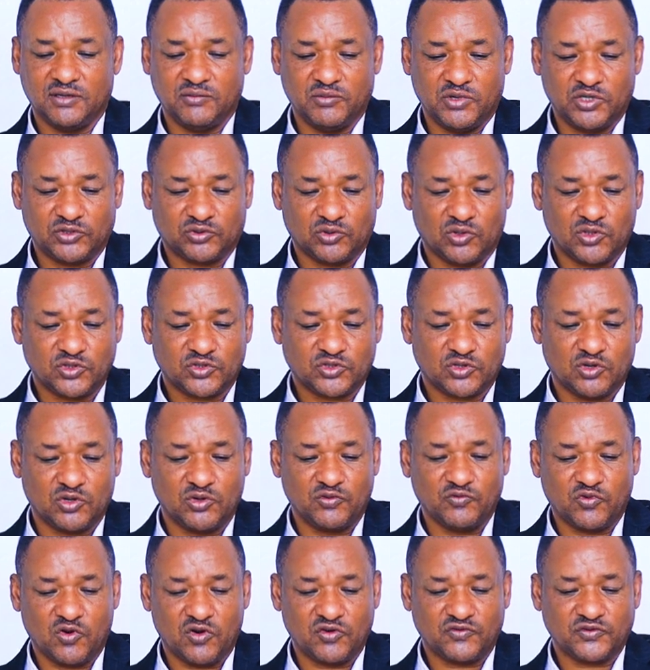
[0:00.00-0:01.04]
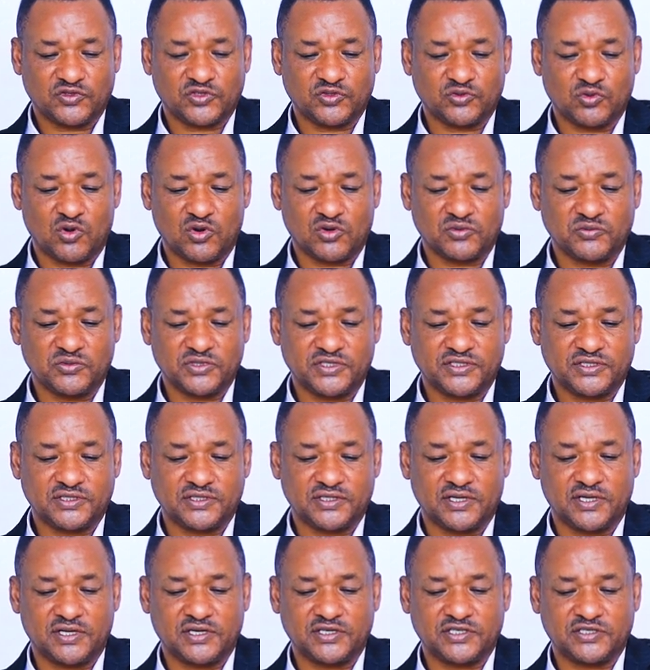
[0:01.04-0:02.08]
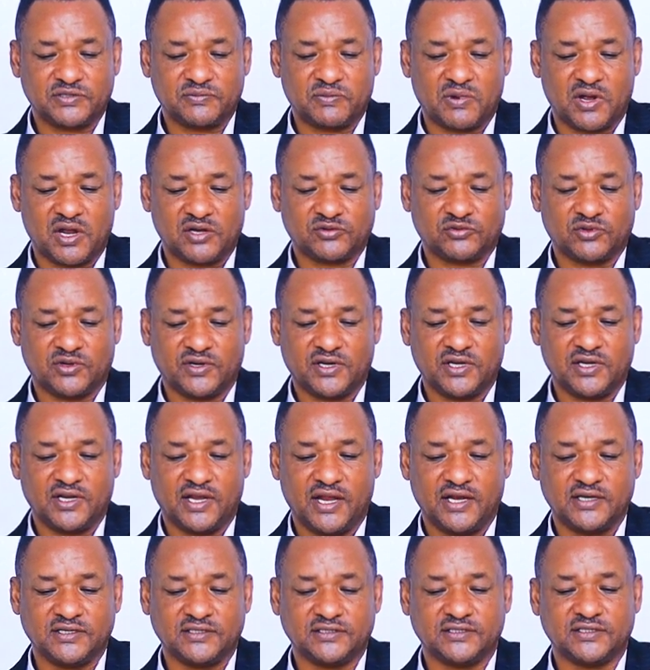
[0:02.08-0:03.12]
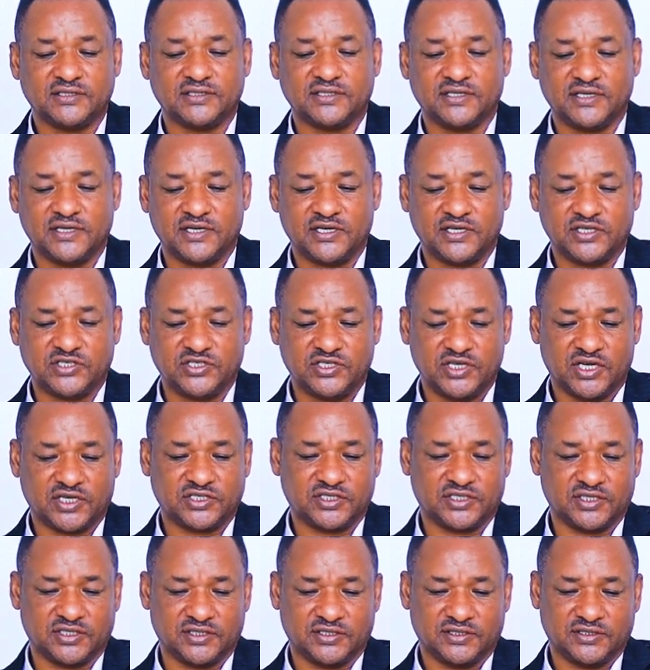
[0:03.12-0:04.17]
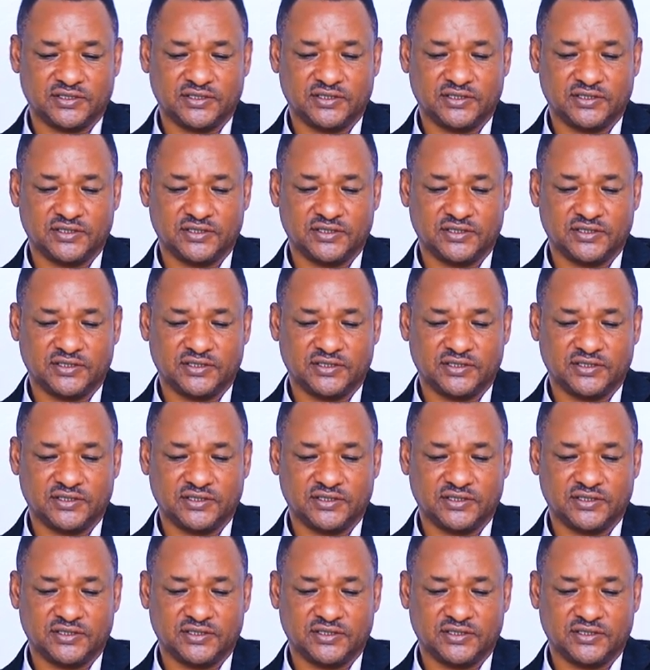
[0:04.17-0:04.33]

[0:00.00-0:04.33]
but also involves norms, reciprocity, and rejection.